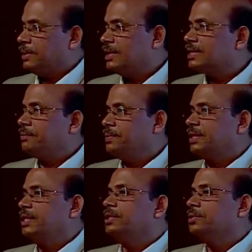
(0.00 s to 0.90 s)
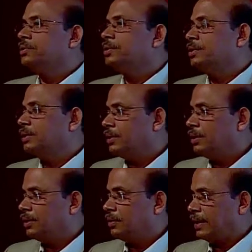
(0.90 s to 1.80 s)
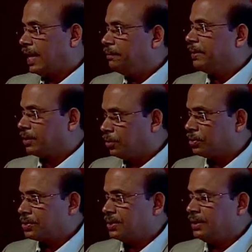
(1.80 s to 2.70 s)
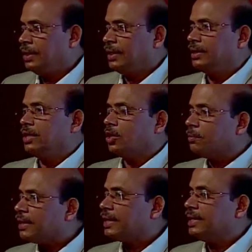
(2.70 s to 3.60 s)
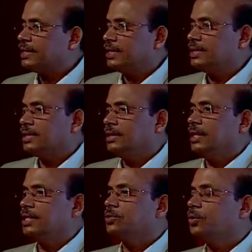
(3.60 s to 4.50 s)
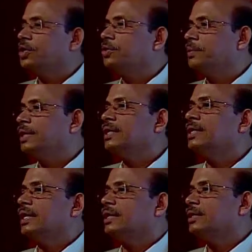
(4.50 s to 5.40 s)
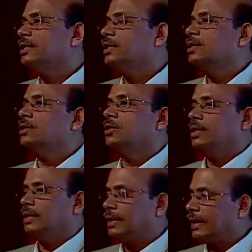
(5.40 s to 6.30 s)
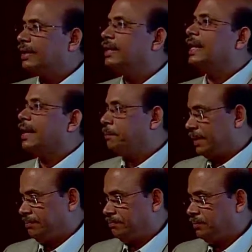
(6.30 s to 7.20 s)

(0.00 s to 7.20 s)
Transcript: is subjected to dynamic loads, in the normal conditions, there is going to be a regular damping.